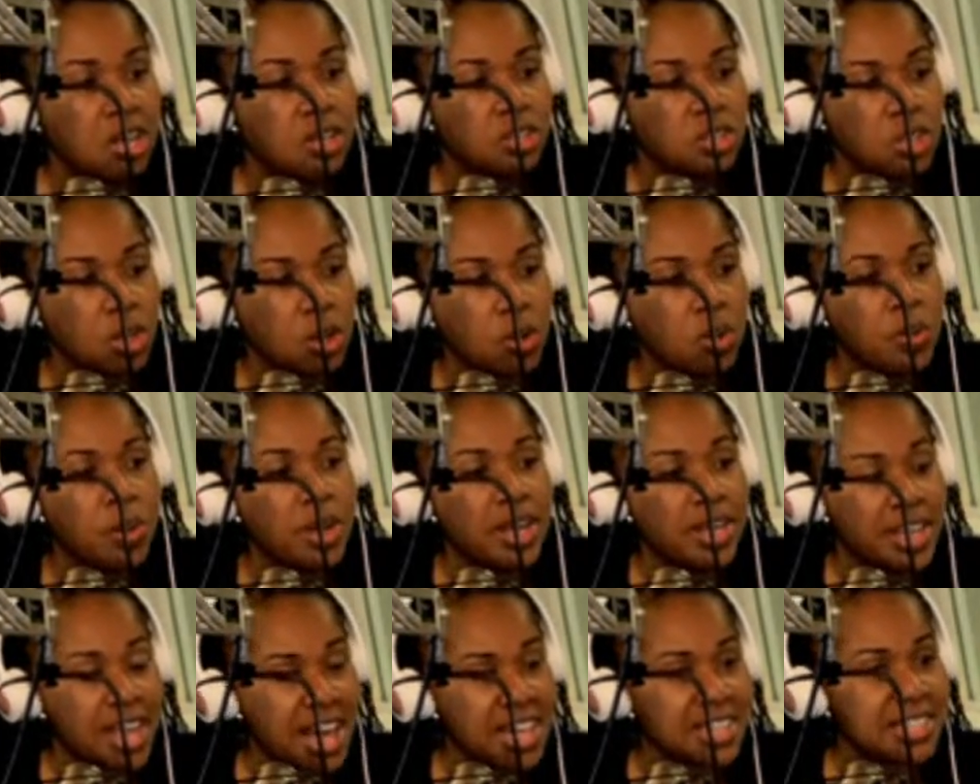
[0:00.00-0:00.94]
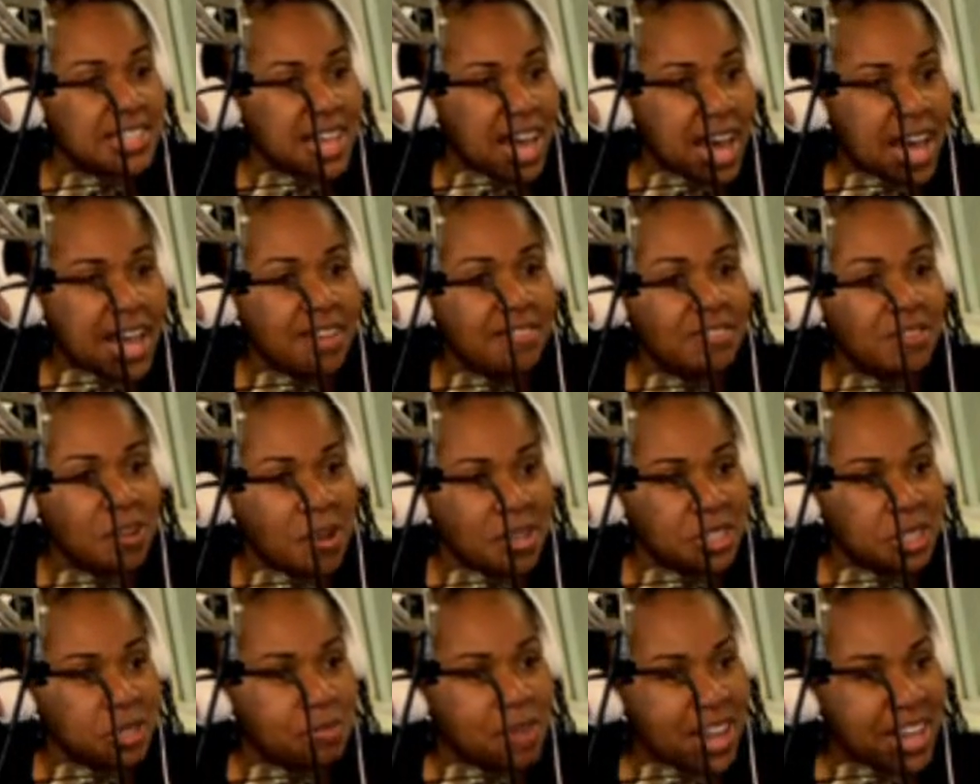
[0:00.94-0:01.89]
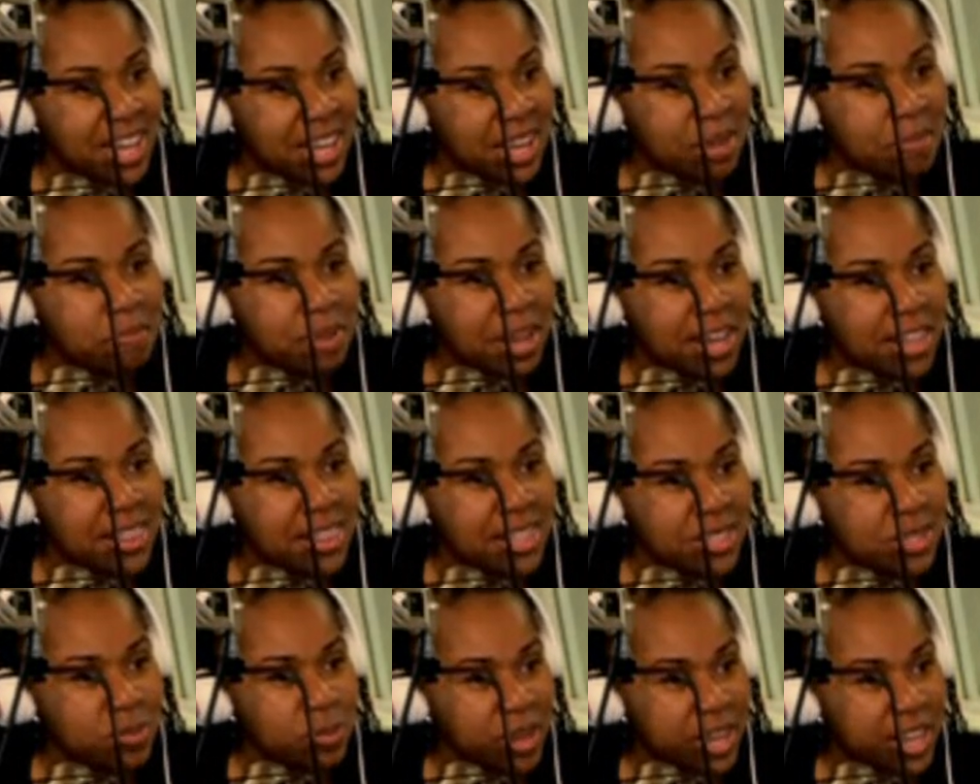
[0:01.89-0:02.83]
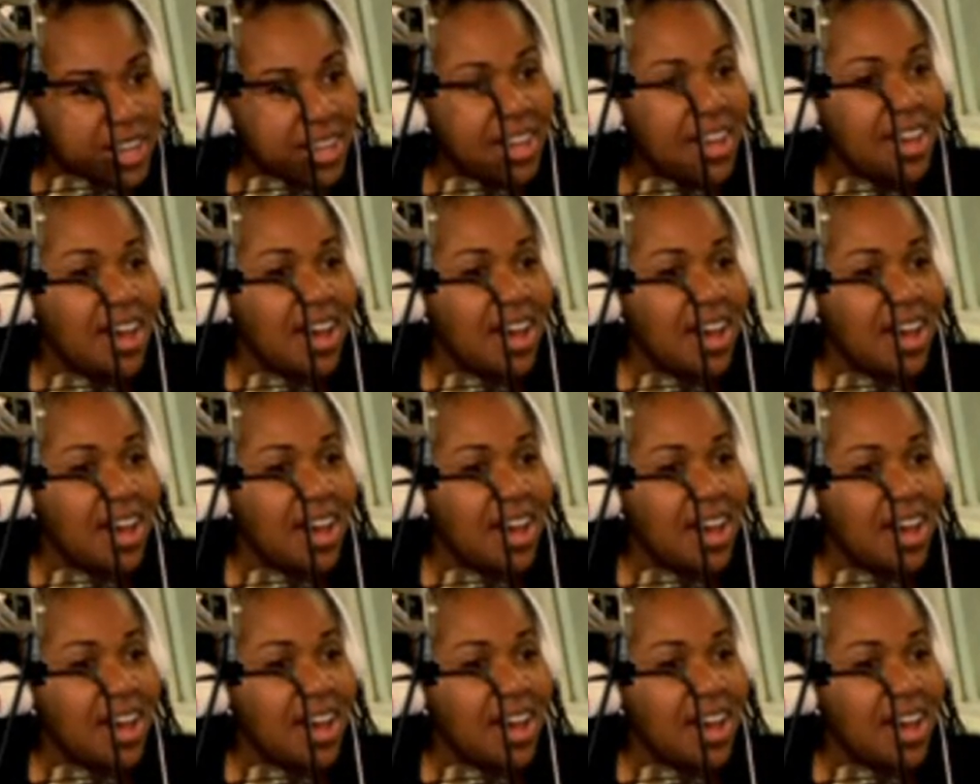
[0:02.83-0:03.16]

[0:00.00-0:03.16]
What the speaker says: So yes, I have launched my campaign this week.